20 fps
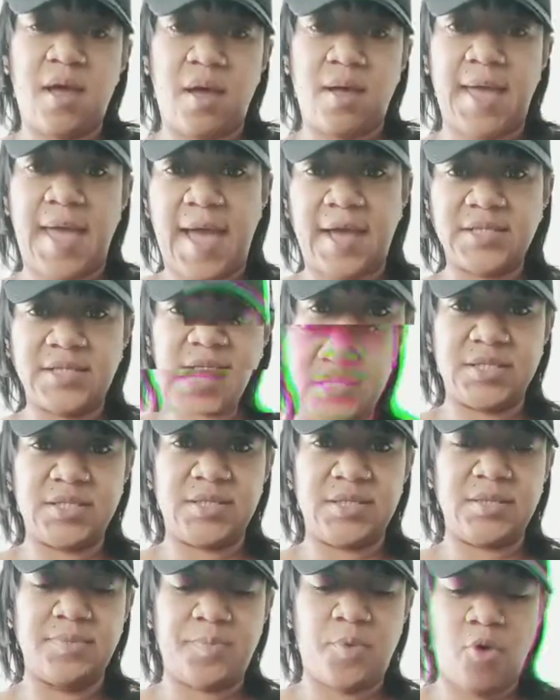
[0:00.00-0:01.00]
uh, access to
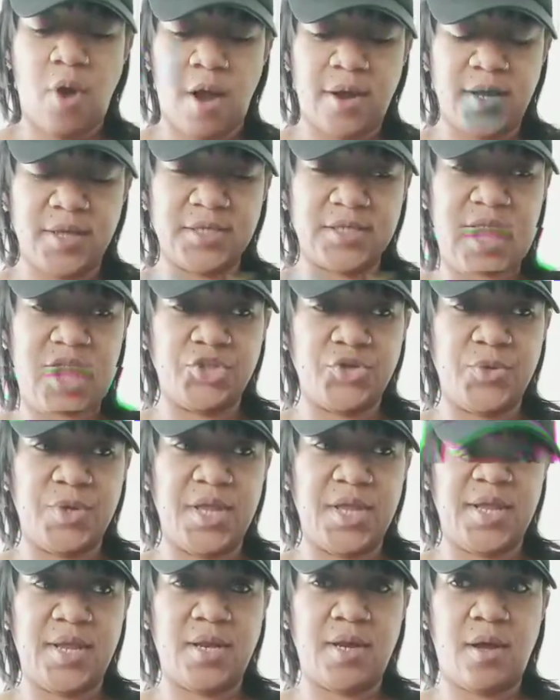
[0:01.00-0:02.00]
the products that you
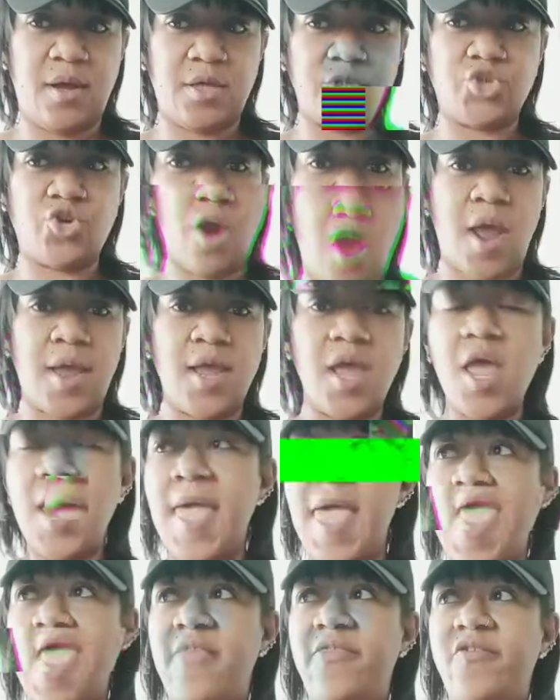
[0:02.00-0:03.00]
can uh, try,
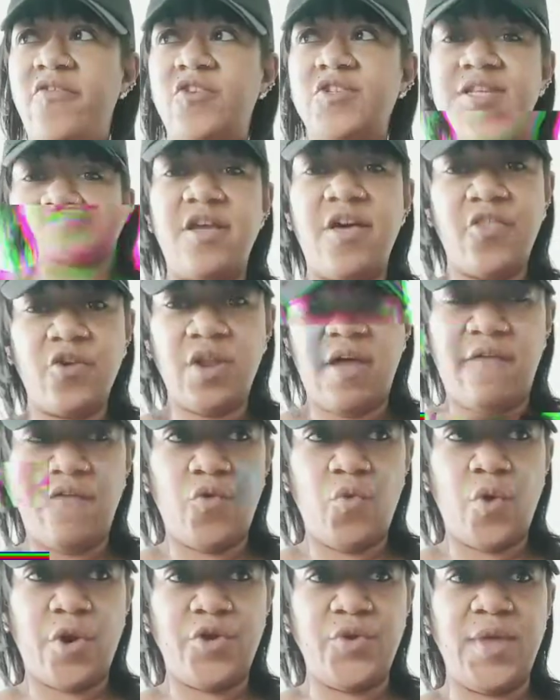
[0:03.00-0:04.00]
and then there's another
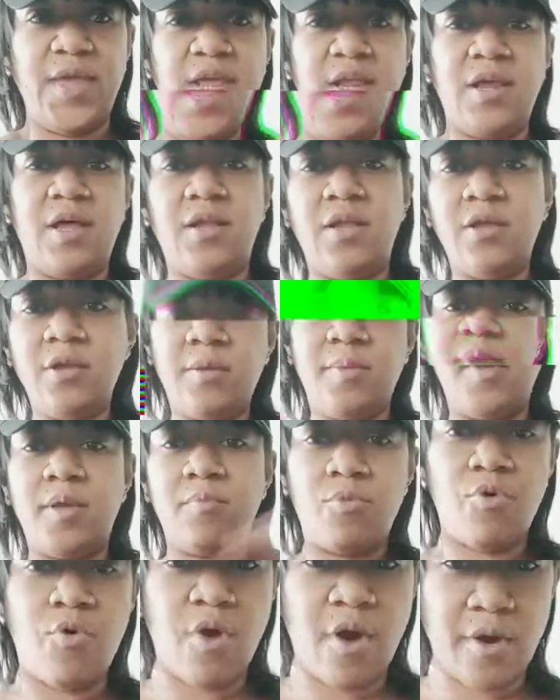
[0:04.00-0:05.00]
level where you get a little bit
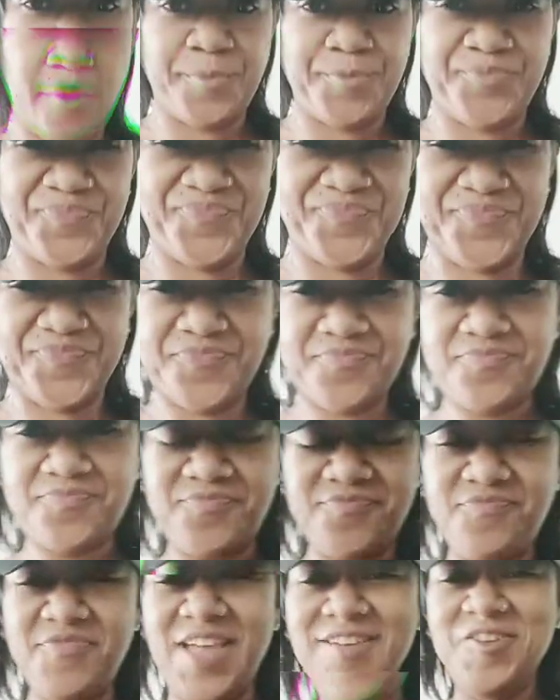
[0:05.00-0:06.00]
more,
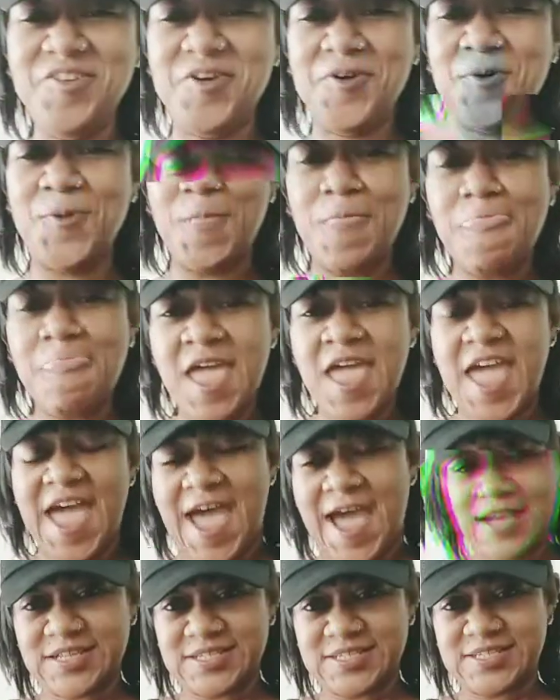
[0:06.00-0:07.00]
you know,
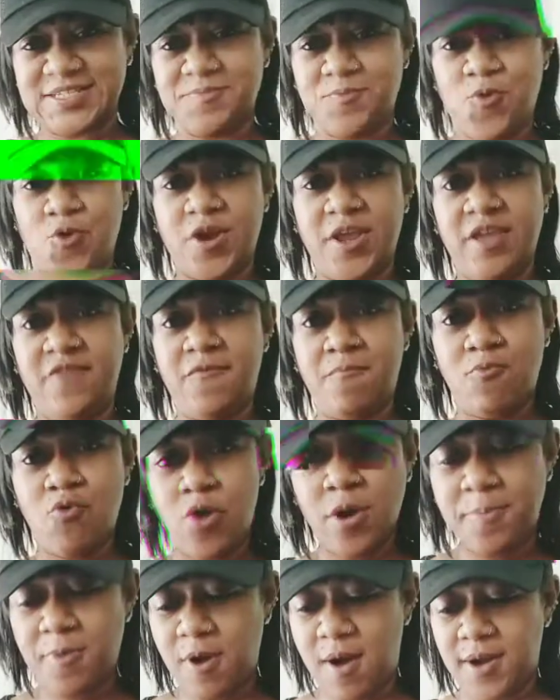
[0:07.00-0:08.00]
access to more even
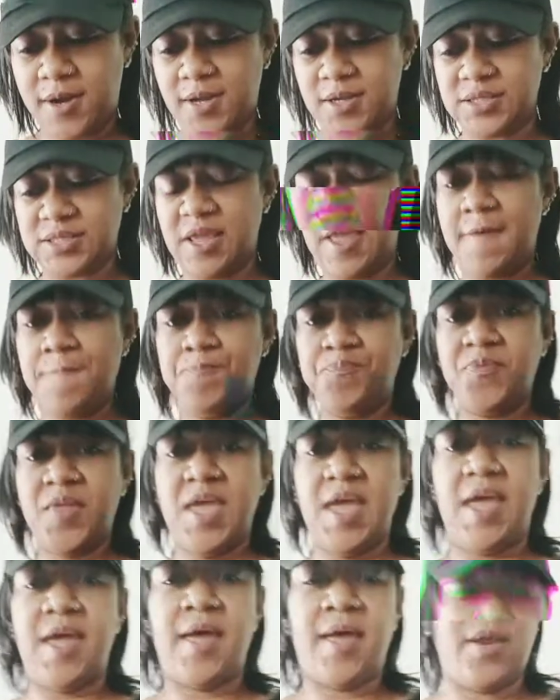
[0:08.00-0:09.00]
more products.
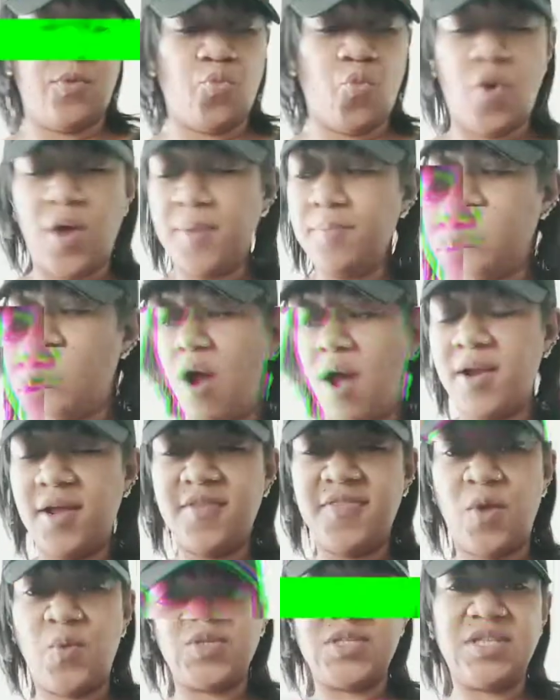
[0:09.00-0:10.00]
And one
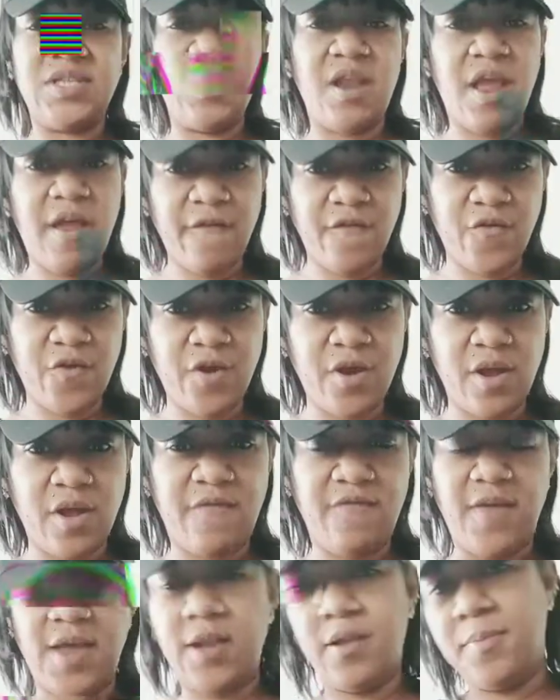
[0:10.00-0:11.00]
product that was never
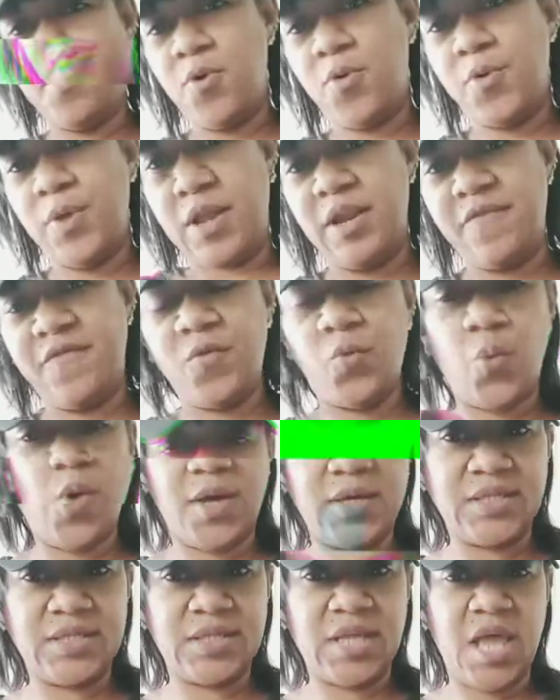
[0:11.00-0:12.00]
available, and if it
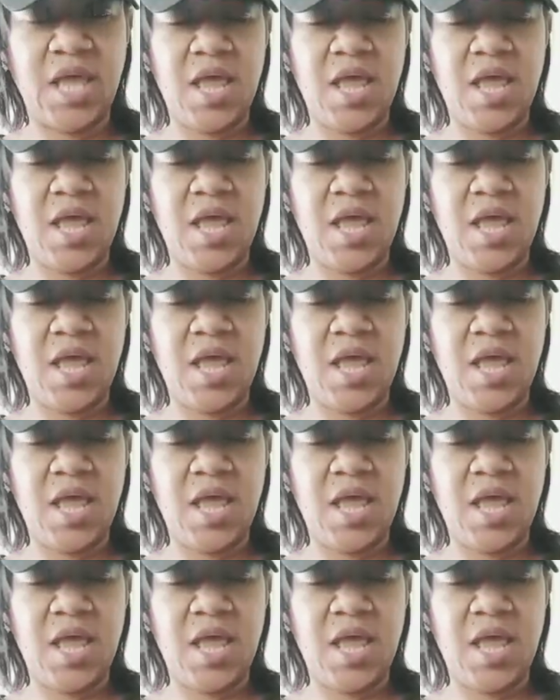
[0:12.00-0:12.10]
was